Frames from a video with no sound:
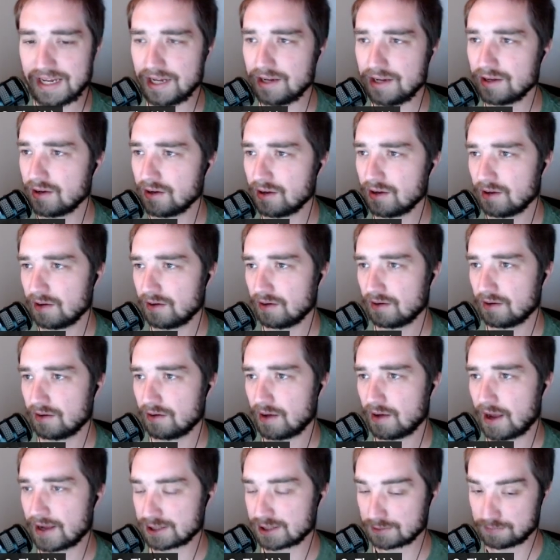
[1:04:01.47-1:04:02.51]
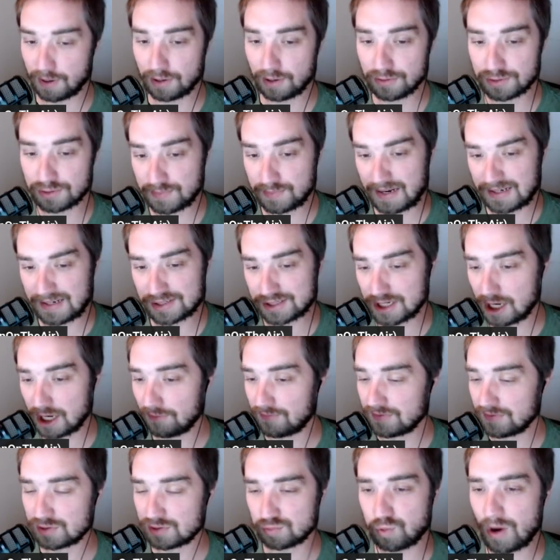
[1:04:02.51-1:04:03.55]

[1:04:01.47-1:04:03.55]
he, as opposed to myself,